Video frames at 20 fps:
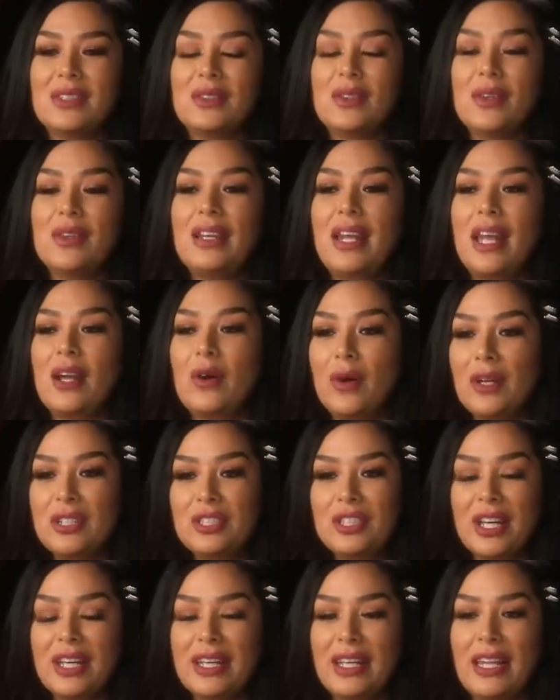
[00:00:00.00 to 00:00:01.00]
so then I go
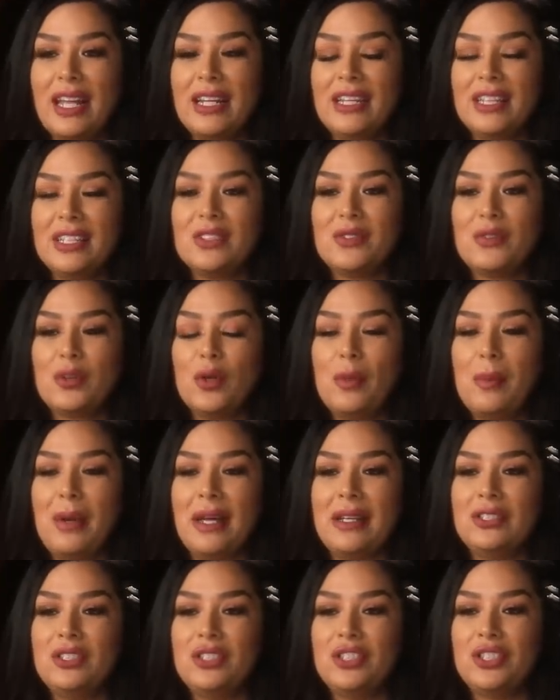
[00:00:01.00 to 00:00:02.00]
and check in Eileen's room
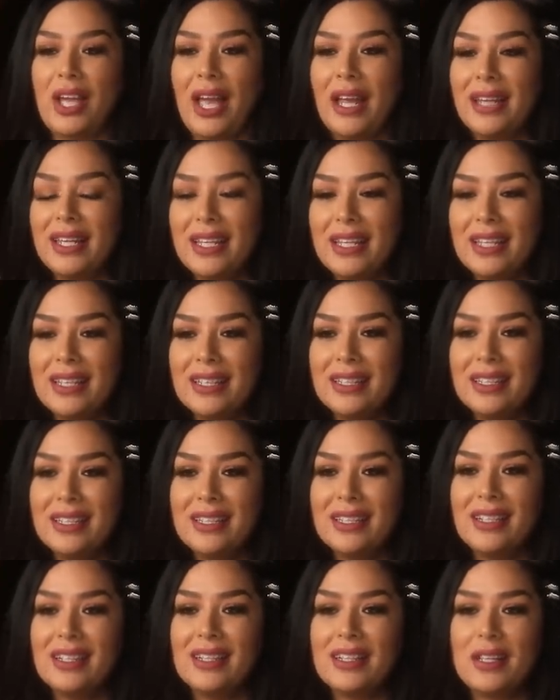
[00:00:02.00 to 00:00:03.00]
and Jenny
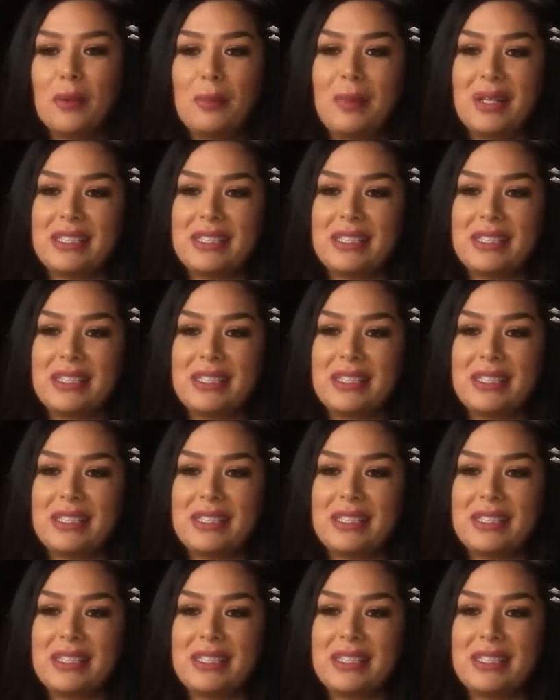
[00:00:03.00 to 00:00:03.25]
little